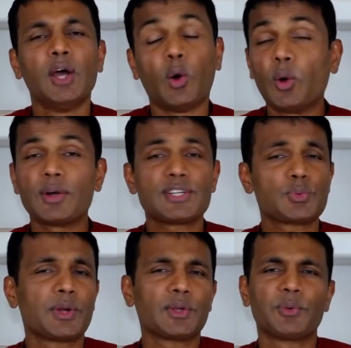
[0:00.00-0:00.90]
or just
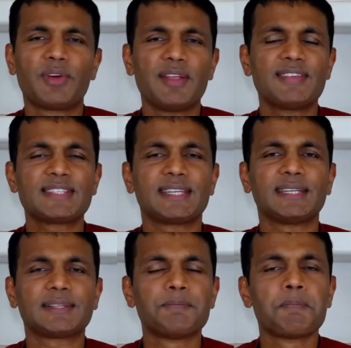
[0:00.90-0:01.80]
want to go revisit it.